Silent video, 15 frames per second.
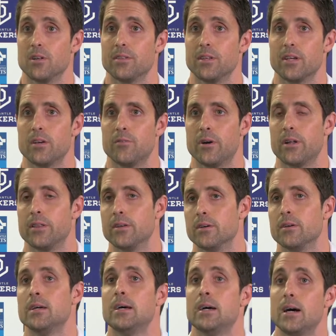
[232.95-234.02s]
I think everyone in
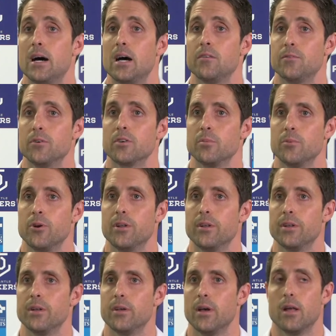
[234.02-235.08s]
the AFL
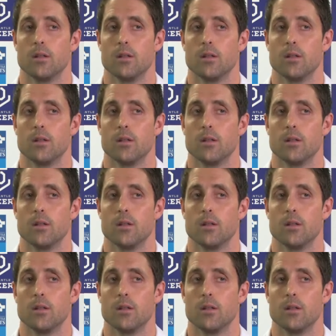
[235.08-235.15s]
community